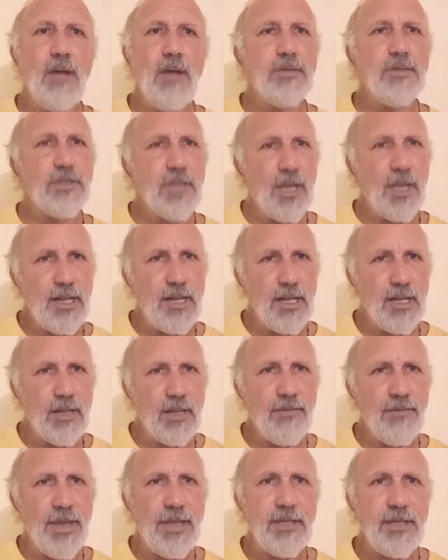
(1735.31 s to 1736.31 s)
study of
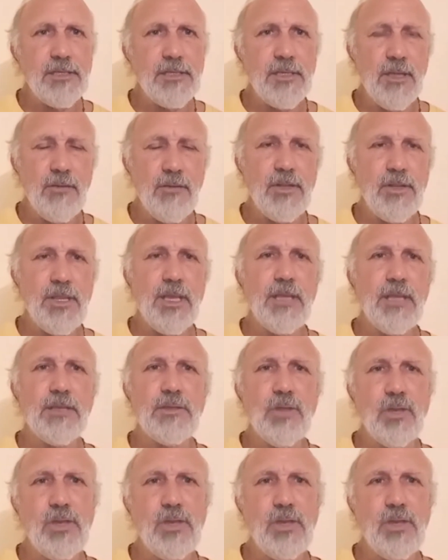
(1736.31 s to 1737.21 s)
the Vedas and everything, is to